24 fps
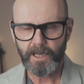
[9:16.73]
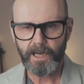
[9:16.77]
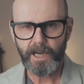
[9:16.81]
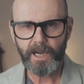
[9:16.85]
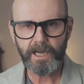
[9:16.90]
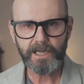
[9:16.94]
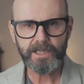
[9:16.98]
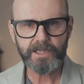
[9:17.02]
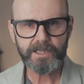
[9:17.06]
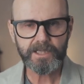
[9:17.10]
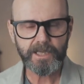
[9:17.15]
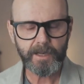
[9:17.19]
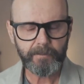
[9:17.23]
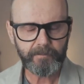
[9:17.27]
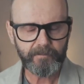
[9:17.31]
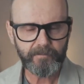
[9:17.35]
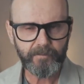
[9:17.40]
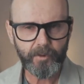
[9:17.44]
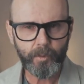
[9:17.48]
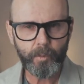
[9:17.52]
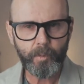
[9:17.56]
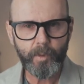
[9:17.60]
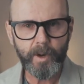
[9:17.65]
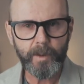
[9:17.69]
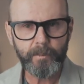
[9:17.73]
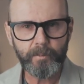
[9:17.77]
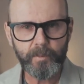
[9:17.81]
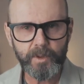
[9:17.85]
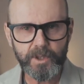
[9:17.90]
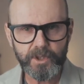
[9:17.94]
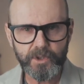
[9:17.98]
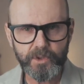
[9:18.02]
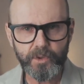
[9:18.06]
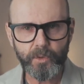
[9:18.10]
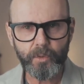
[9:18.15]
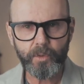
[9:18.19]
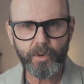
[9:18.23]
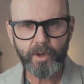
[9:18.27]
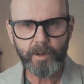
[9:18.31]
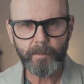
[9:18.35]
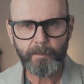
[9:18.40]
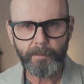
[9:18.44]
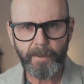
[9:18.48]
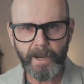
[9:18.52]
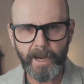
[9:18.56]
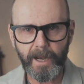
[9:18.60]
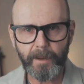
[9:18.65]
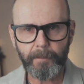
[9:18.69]
except for when we talk
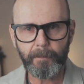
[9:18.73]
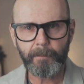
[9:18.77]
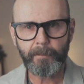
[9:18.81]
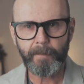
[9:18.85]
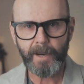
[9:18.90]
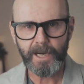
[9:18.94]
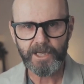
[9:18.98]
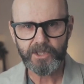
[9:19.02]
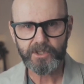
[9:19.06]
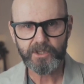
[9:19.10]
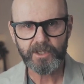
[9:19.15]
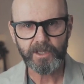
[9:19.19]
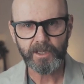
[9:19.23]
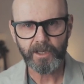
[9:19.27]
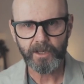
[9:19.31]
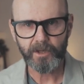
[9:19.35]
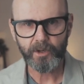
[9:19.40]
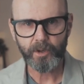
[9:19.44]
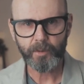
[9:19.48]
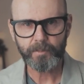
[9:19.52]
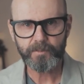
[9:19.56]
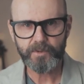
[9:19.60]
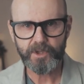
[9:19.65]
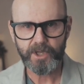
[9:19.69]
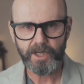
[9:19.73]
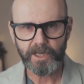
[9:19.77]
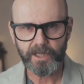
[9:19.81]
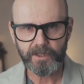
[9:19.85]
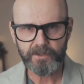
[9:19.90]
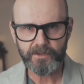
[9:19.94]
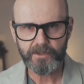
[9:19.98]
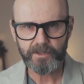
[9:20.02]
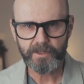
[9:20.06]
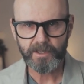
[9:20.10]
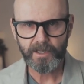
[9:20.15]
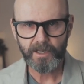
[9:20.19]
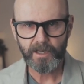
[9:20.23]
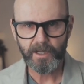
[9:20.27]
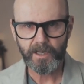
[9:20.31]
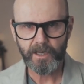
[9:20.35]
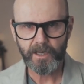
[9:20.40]
about masculine objects.